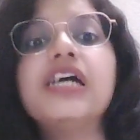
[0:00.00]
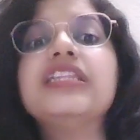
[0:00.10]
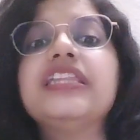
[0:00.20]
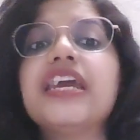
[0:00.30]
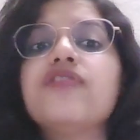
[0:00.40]

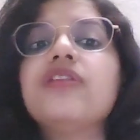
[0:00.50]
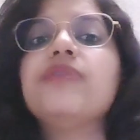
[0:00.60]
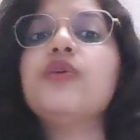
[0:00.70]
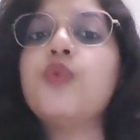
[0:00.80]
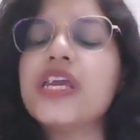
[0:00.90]
They will
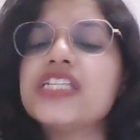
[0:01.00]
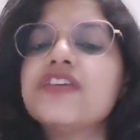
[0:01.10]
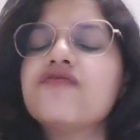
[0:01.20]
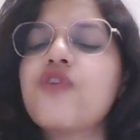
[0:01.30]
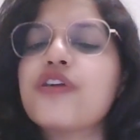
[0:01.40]
be
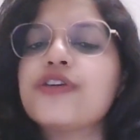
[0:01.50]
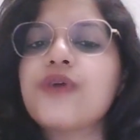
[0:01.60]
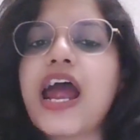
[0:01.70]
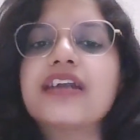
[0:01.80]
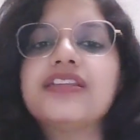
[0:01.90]
waiting for you
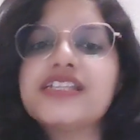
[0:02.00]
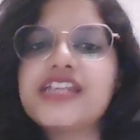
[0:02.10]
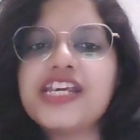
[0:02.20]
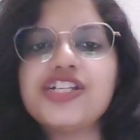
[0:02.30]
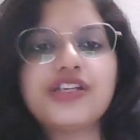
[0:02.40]
at the
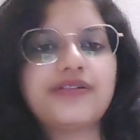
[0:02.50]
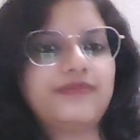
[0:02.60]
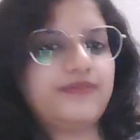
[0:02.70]
station.